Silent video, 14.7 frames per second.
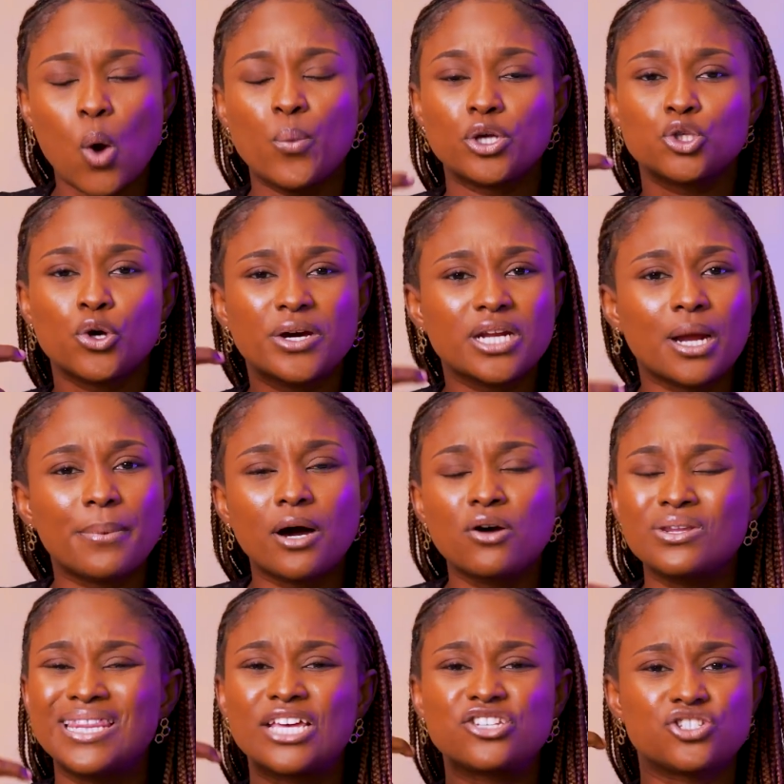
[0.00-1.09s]
We are talking
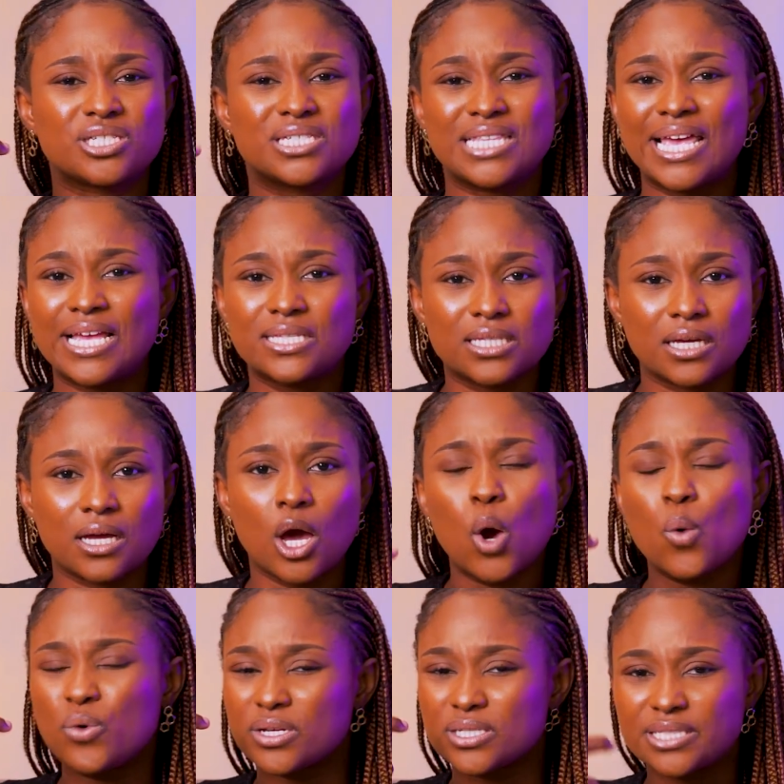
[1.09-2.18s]
about legislating.
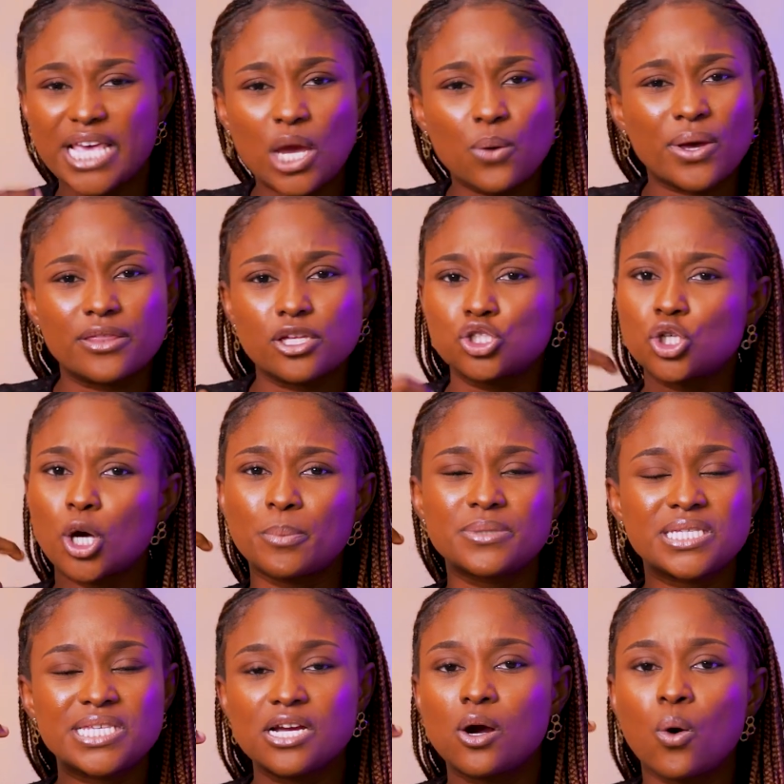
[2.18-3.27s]
We are saying we're the top
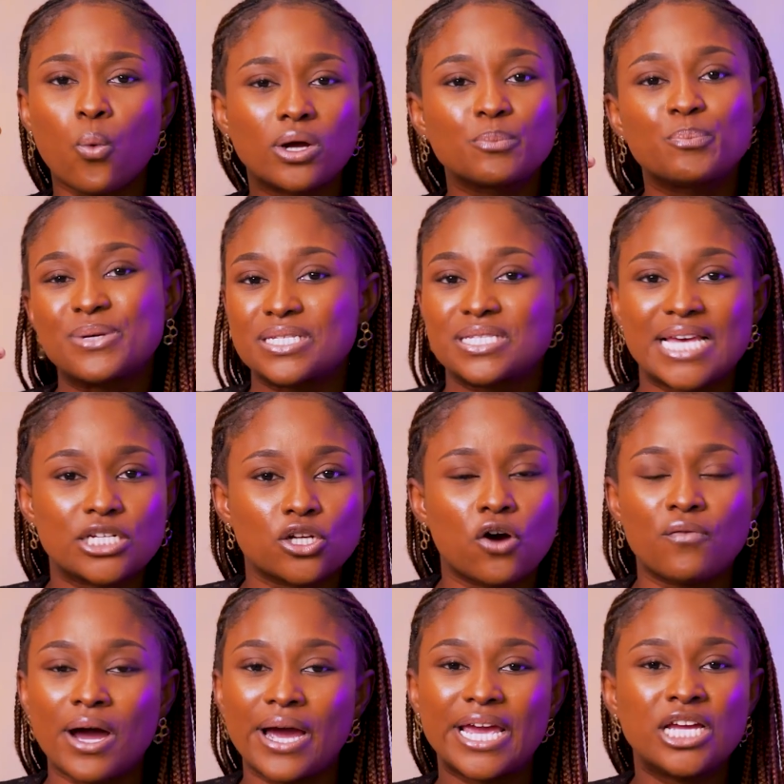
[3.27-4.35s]
tier 1%
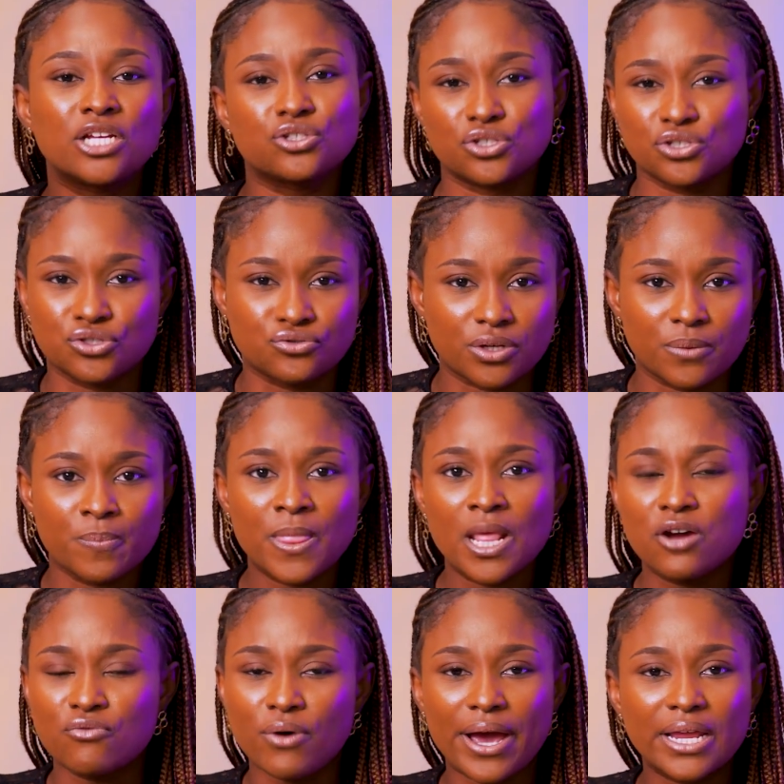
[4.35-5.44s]
of our industry,
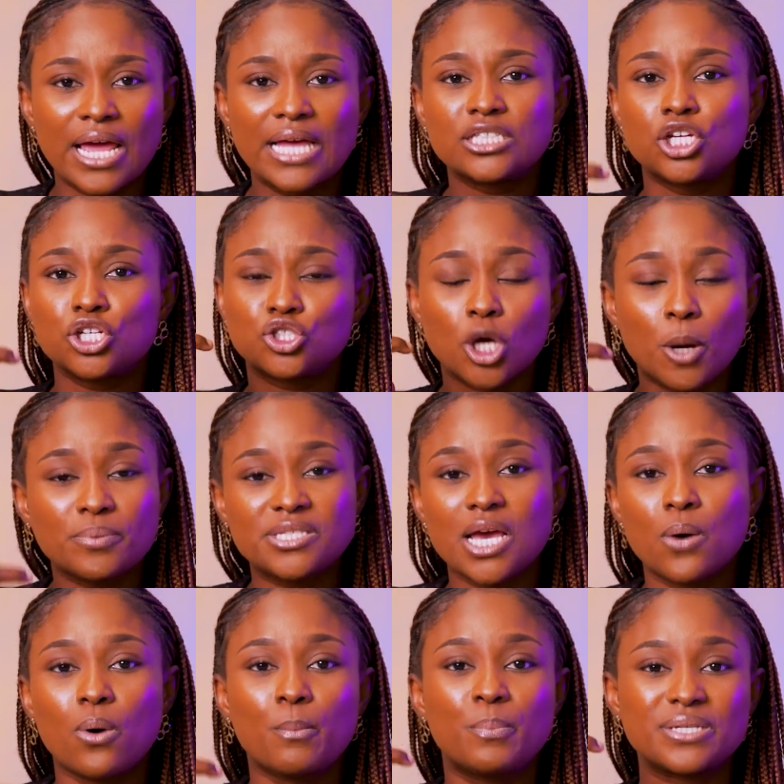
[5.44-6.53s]
right? The top
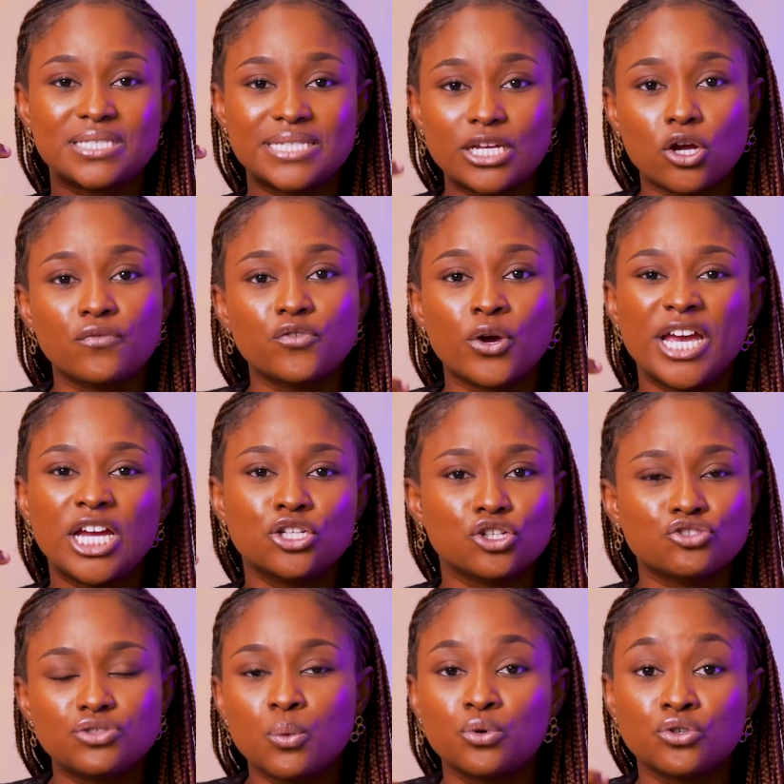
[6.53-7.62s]
tier 1% of your
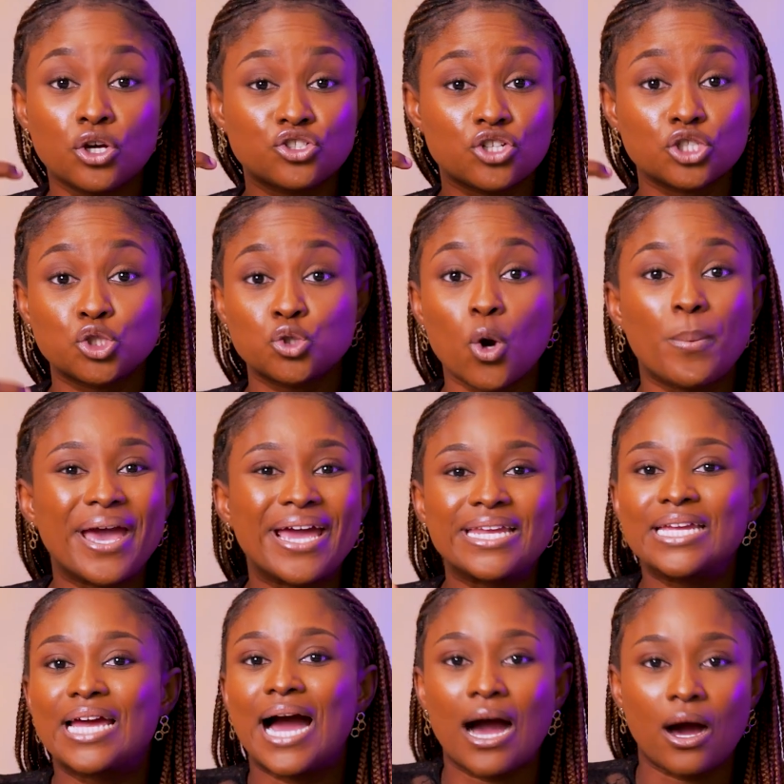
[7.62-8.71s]
industry will not just show up
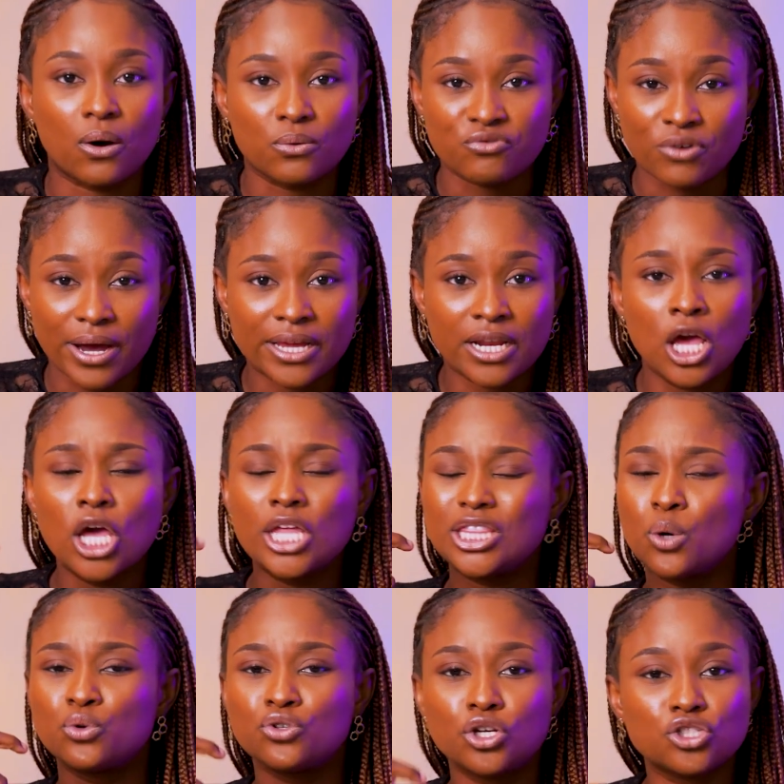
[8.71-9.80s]
anyhow, right?
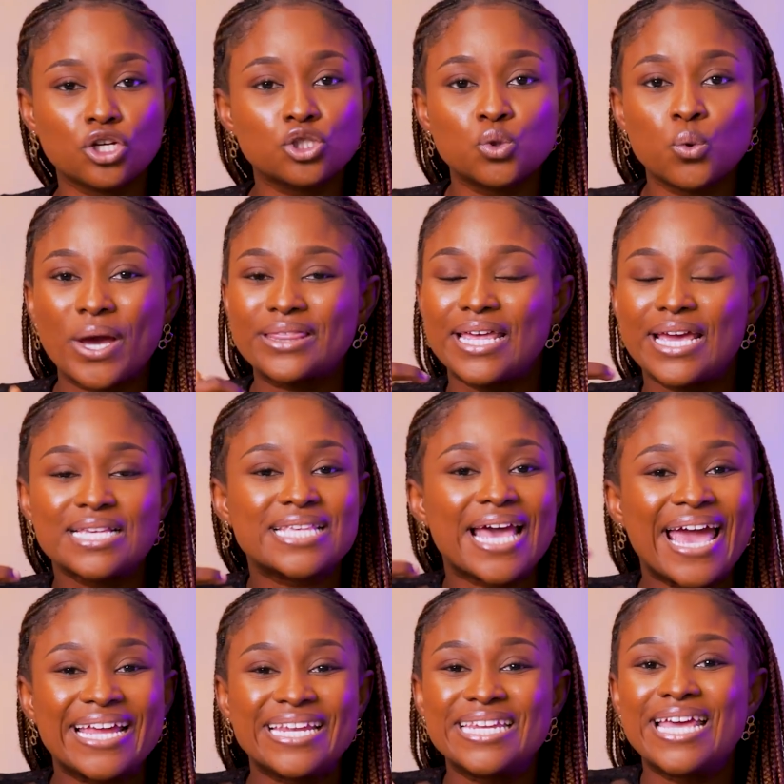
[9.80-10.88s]
They will not just do things
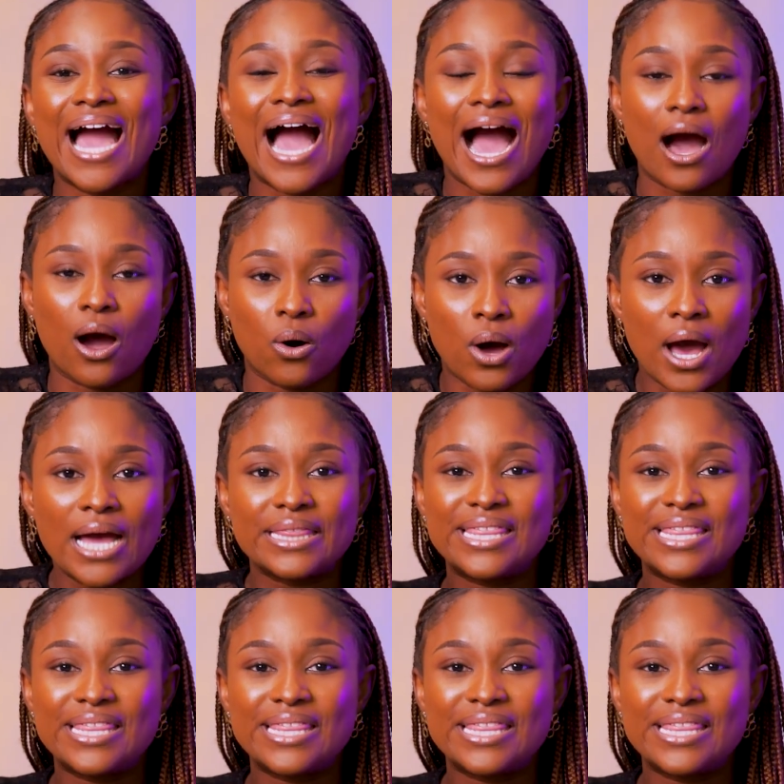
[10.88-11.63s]
anyhow.